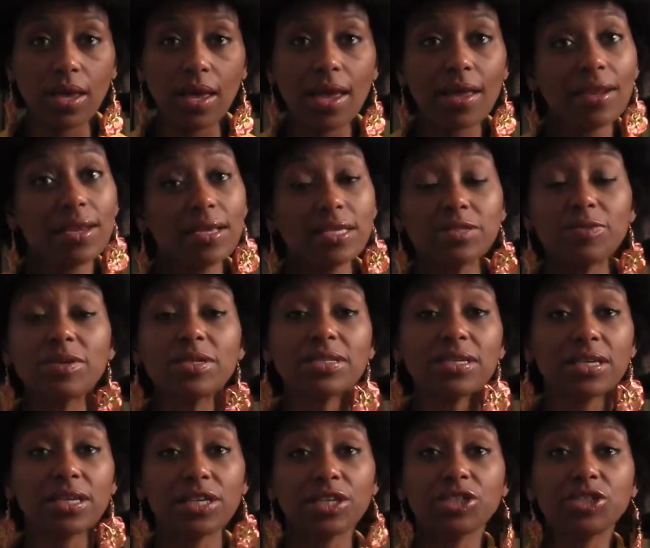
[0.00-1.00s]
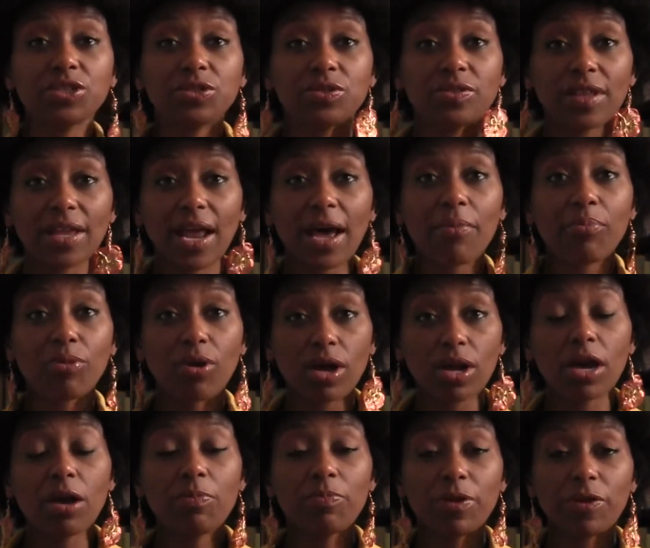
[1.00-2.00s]
and this was an issue that I
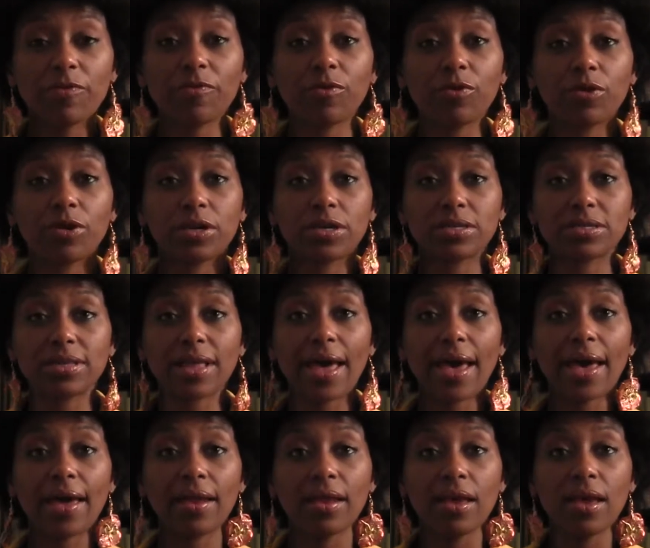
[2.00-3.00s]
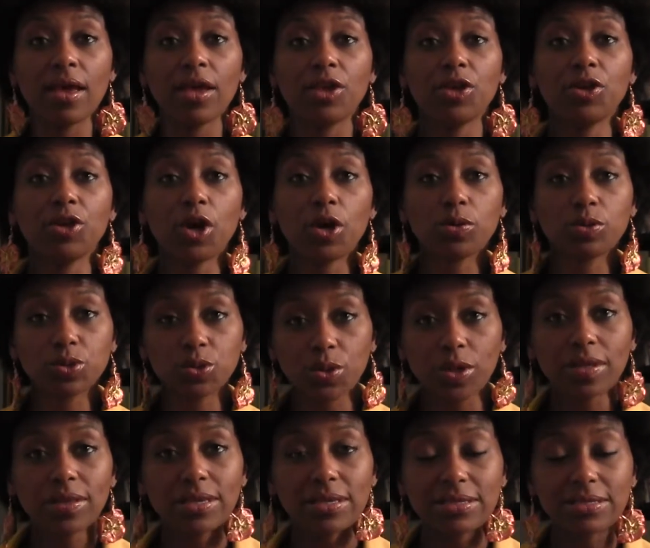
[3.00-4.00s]
brought up before, is that,
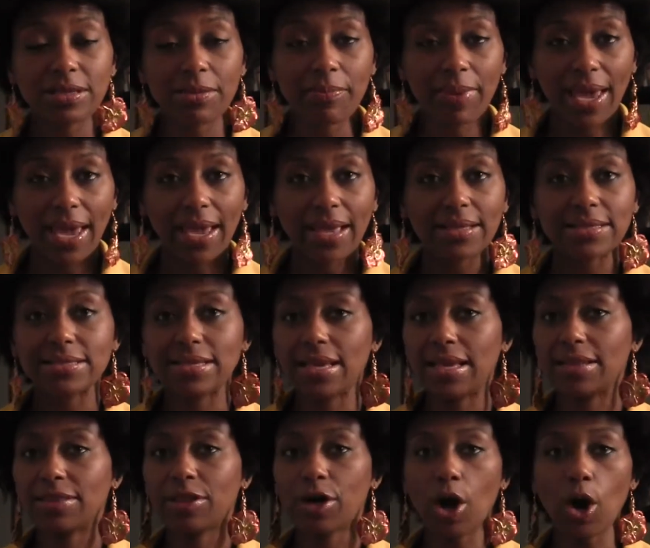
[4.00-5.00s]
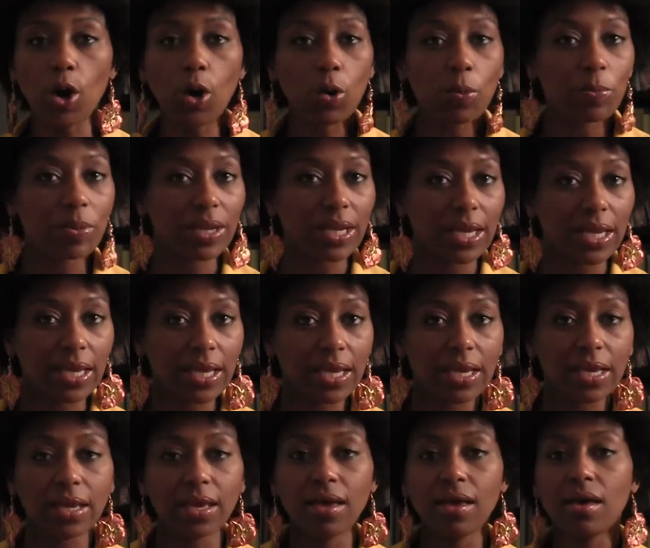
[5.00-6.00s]
during these debates and the
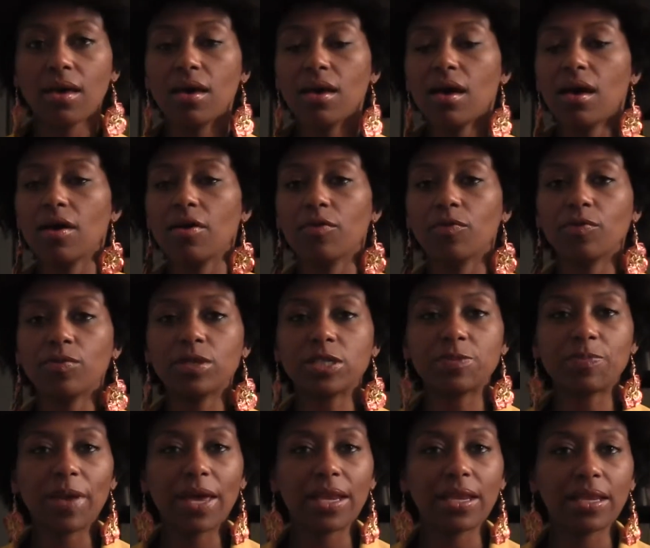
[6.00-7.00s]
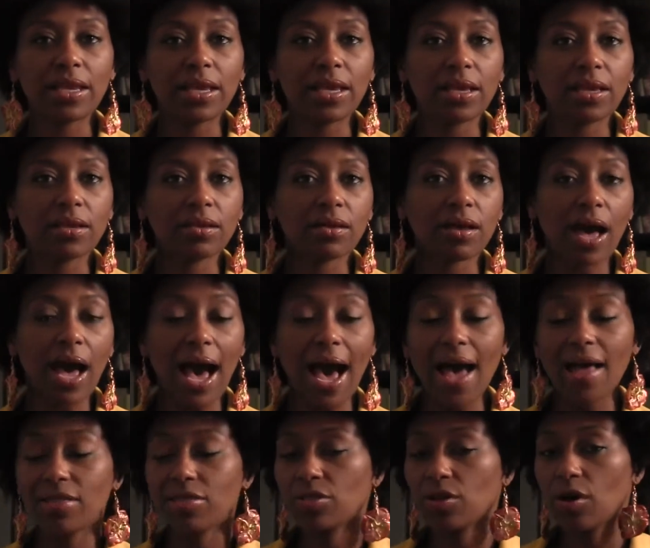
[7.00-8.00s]
opening, spending,
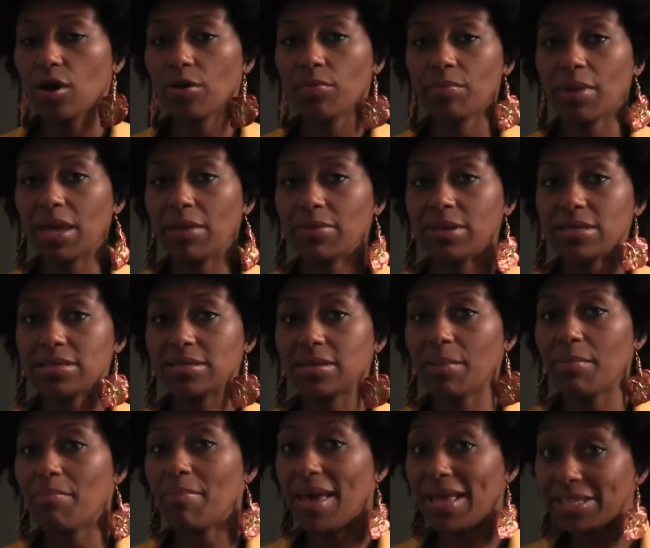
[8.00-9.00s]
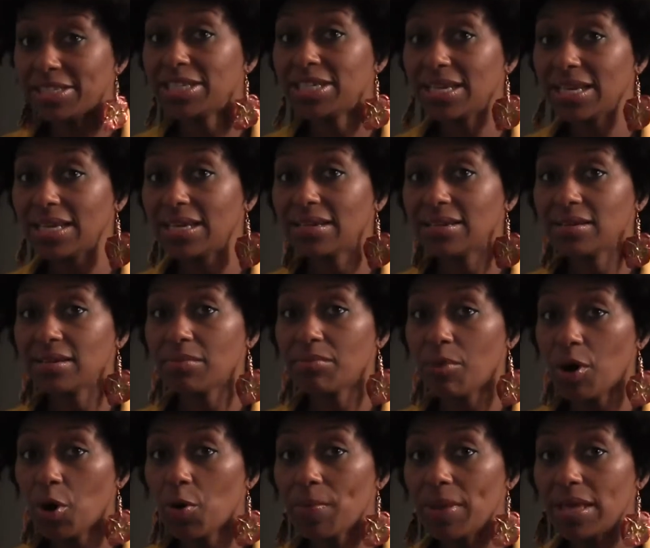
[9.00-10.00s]
I thought maybe some mentioning
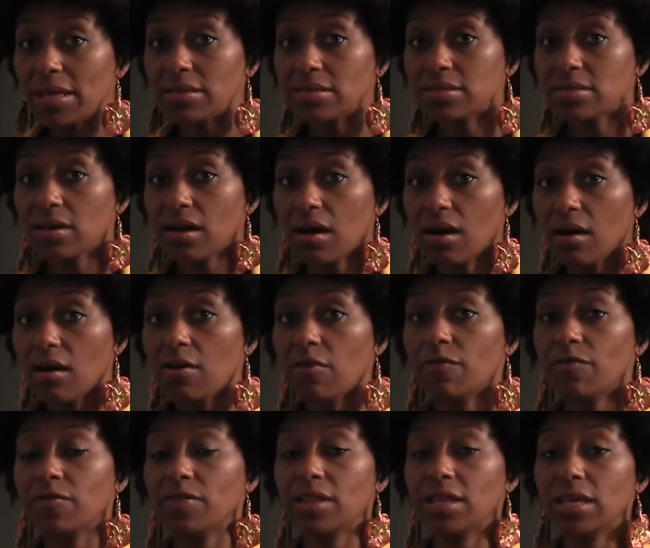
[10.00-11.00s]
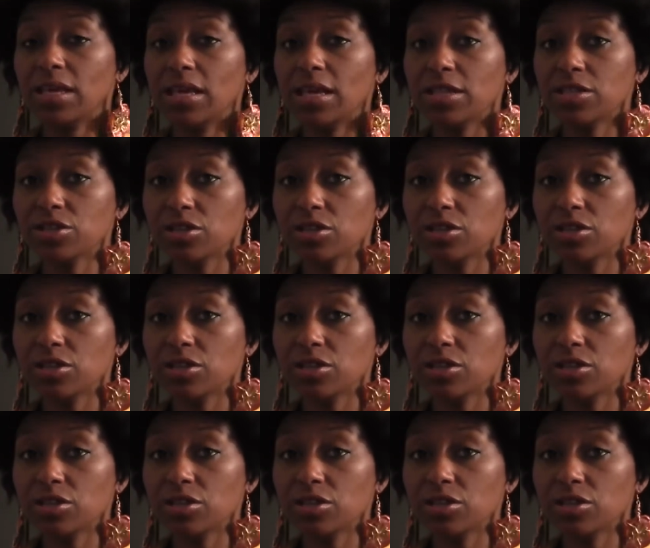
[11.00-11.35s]
moments of the